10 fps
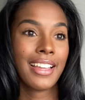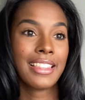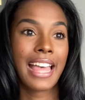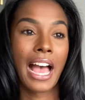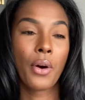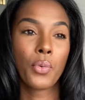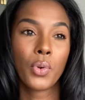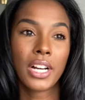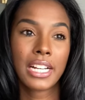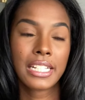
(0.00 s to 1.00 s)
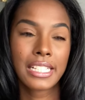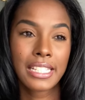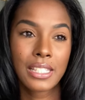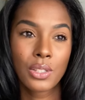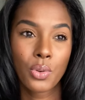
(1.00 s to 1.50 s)
that
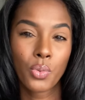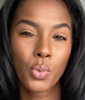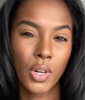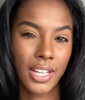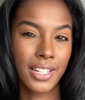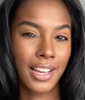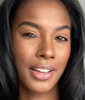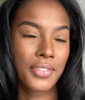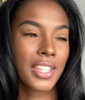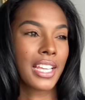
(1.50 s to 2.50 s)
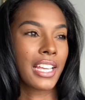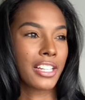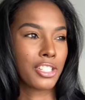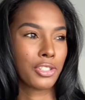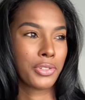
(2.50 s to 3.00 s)
was one of the
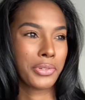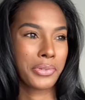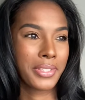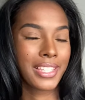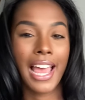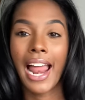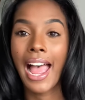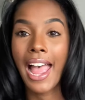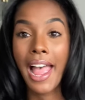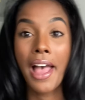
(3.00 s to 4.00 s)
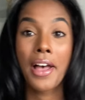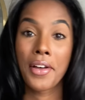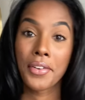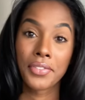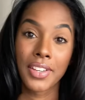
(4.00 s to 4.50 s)
issues that I
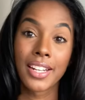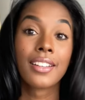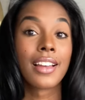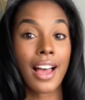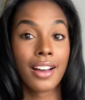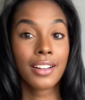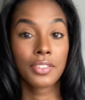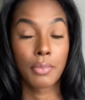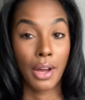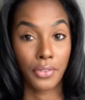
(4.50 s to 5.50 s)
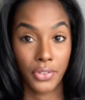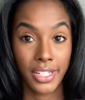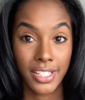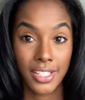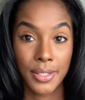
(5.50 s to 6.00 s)
have in a lot of my
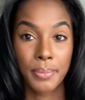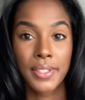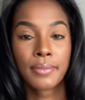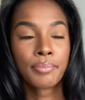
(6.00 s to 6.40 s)
friendships.